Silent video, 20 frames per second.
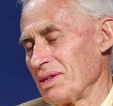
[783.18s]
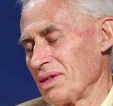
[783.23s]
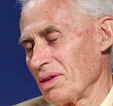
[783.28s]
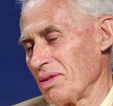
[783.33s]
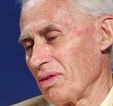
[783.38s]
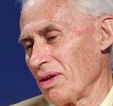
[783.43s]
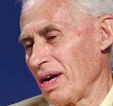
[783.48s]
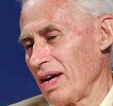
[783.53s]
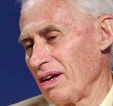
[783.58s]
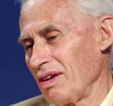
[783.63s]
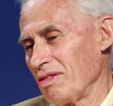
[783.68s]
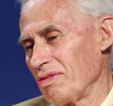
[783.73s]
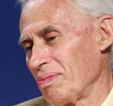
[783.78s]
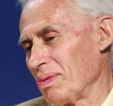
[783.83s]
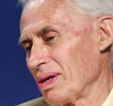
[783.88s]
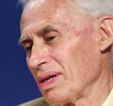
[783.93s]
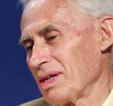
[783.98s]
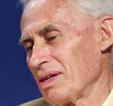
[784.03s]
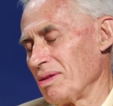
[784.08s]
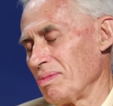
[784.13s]
in the grave,
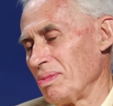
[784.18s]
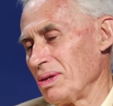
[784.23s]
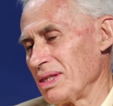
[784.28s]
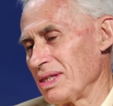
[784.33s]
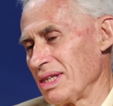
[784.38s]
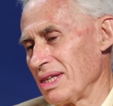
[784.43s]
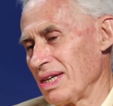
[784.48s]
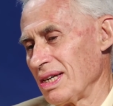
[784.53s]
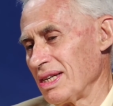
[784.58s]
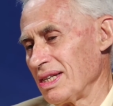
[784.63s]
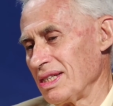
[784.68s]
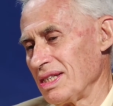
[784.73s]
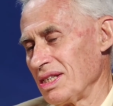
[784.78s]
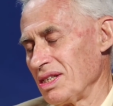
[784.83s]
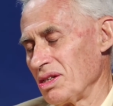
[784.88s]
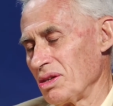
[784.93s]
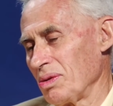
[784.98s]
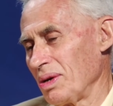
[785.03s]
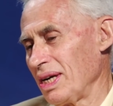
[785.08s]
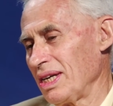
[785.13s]
but could be turned
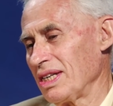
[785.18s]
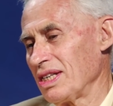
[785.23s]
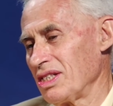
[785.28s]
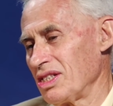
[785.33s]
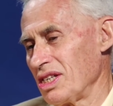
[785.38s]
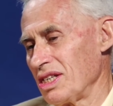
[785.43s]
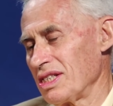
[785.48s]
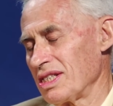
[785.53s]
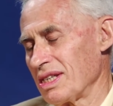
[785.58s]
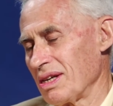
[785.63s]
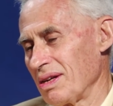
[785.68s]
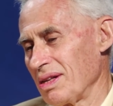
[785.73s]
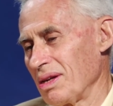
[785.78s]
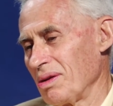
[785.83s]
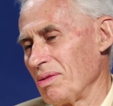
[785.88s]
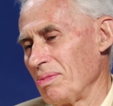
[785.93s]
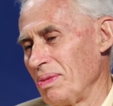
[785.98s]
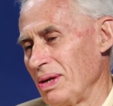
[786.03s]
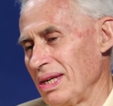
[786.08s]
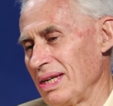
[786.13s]
into energy, so
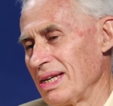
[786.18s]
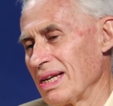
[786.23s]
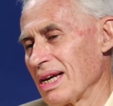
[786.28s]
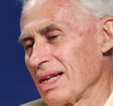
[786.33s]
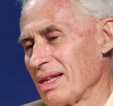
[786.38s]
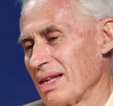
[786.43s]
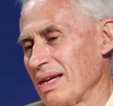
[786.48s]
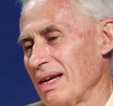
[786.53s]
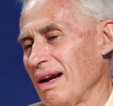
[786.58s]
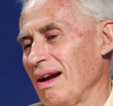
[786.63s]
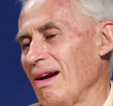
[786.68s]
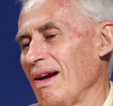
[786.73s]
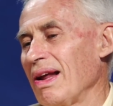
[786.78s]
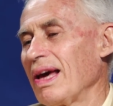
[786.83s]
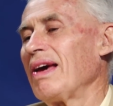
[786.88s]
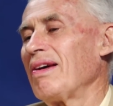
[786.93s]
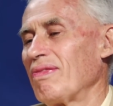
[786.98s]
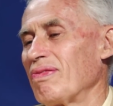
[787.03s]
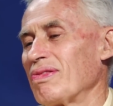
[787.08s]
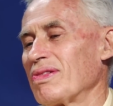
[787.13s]
there would be nothing
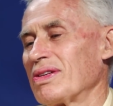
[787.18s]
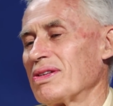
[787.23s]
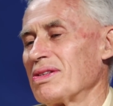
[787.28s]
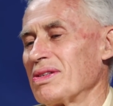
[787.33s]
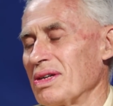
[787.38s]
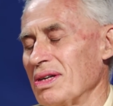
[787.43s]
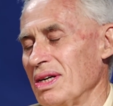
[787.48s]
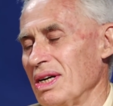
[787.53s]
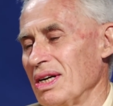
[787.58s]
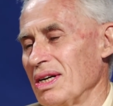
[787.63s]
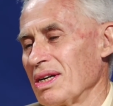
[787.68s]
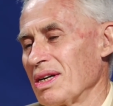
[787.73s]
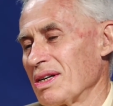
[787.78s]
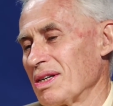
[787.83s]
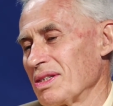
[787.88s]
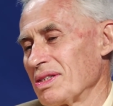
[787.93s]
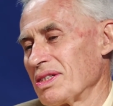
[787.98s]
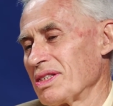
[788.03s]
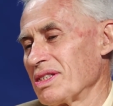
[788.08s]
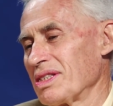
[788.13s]
left to
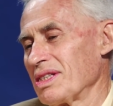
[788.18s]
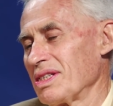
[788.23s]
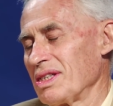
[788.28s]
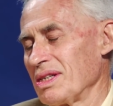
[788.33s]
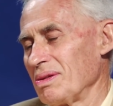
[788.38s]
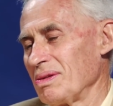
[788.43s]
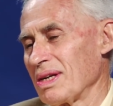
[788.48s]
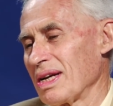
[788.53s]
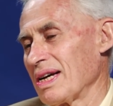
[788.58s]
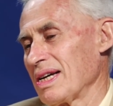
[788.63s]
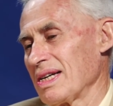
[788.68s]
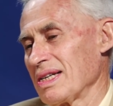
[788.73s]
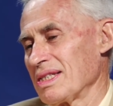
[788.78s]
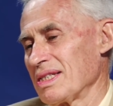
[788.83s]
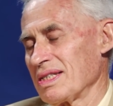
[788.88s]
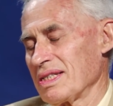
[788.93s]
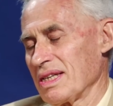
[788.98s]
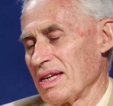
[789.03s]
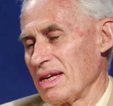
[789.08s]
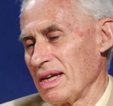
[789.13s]
constitute
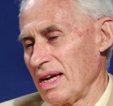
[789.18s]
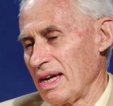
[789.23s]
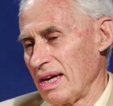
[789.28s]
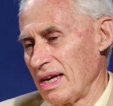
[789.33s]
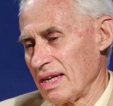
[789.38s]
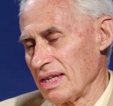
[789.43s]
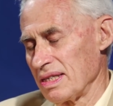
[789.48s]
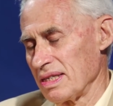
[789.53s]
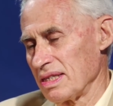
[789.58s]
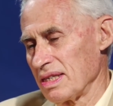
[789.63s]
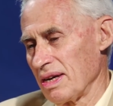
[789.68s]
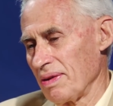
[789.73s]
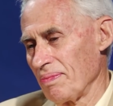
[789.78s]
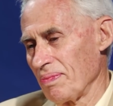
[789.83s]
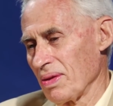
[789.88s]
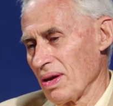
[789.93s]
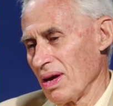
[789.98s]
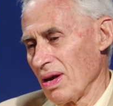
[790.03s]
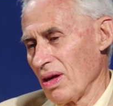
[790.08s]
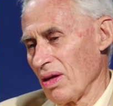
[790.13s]
us. And
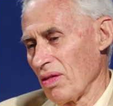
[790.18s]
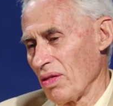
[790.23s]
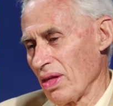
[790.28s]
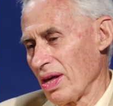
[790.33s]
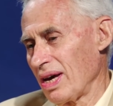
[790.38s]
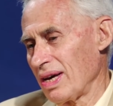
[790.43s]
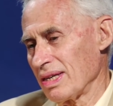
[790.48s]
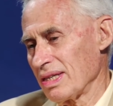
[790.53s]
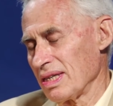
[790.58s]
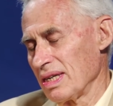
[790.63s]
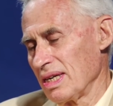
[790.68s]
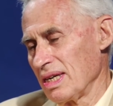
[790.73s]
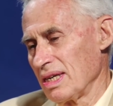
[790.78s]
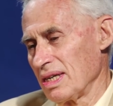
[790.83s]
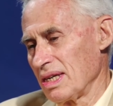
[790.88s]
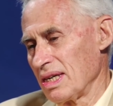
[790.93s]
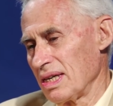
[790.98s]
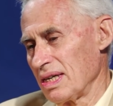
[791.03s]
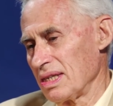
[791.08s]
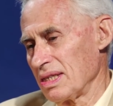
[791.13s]
um, that,
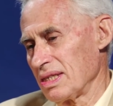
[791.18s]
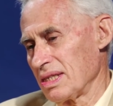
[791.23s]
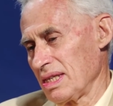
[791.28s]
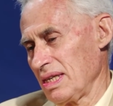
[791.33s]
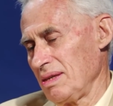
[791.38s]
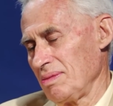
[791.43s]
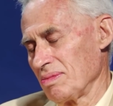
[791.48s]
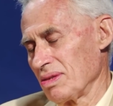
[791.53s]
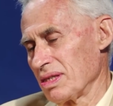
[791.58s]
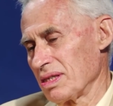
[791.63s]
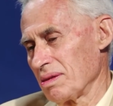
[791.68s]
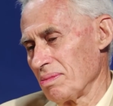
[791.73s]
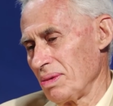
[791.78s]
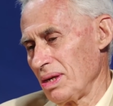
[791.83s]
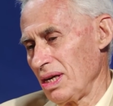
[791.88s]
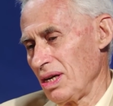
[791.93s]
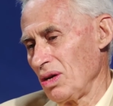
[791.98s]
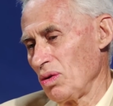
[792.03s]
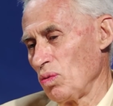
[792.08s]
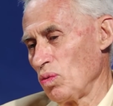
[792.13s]
uh, seems to
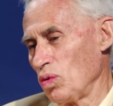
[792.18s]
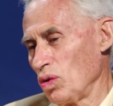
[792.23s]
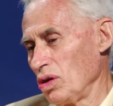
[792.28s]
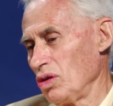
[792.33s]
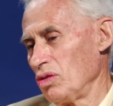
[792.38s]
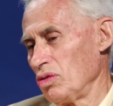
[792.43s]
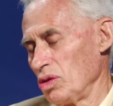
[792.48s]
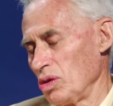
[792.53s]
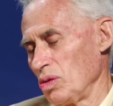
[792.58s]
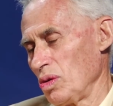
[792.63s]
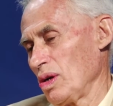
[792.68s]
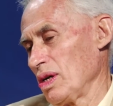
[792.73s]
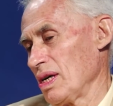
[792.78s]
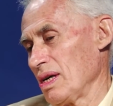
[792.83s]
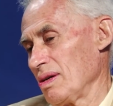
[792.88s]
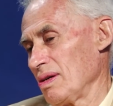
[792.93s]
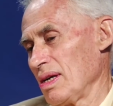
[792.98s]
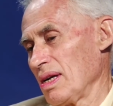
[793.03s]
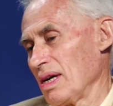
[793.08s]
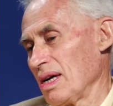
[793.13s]
me, would rule
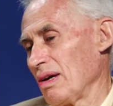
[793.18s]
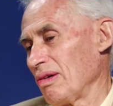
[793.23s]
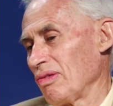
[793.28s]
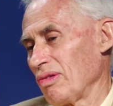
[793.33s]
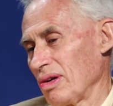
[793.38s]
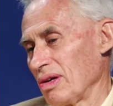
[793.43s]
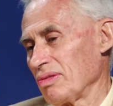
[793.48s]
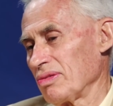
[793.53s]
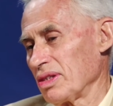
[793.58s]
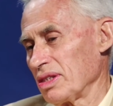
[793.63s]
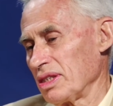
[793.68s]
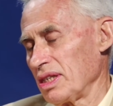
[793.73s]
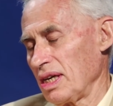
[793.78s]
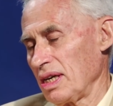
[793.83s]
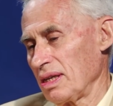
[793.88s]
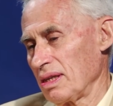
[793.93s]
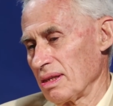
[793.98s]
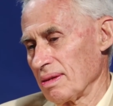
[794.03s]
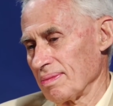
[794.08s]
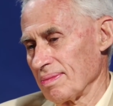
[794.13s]
out life after
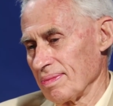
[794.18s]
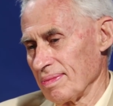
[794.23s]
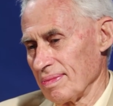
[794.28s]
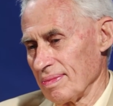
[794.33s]
death.